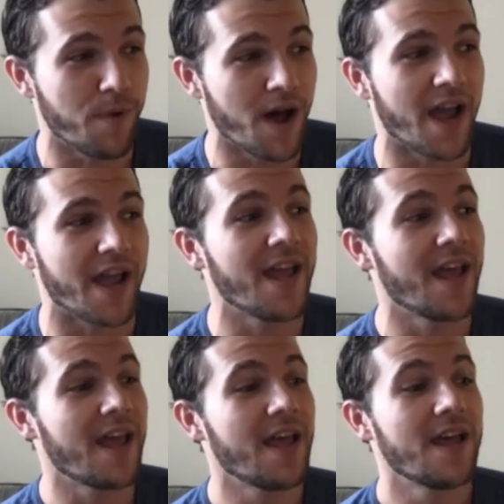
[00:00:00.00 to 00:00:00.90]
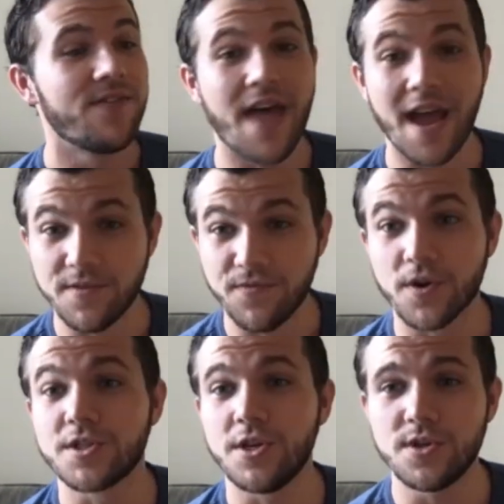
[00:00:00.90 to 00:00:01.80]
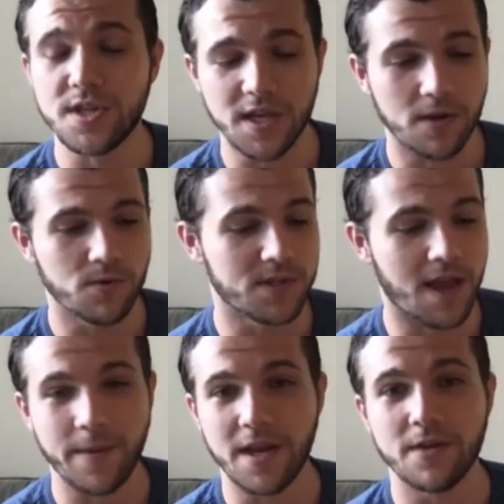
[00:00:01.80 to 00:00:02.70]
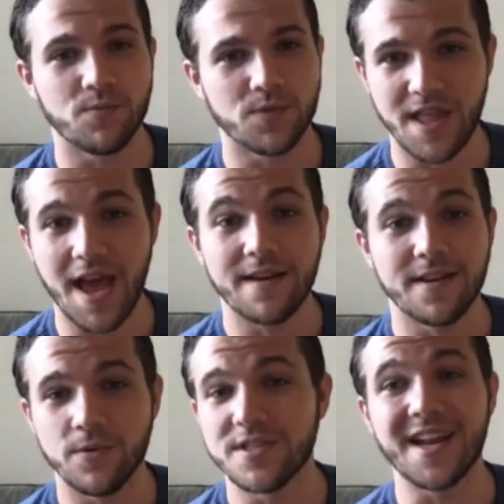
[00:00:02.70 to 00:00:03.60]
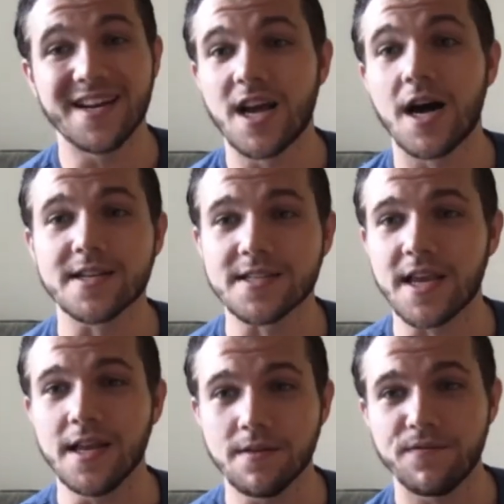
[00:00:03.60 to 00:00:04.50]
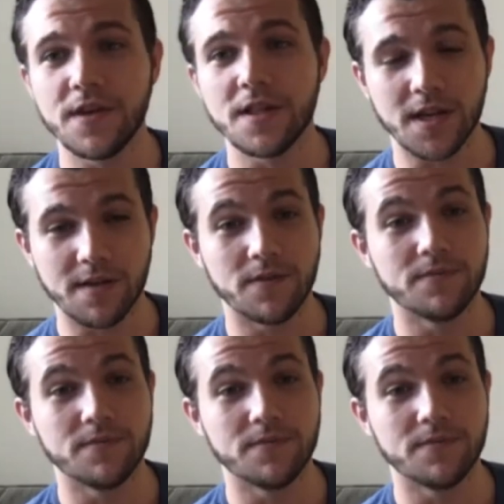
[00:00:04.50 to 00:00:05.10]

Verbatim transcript: But that first Houston gig was, I mean, it was that, it was that intoxicating feeling of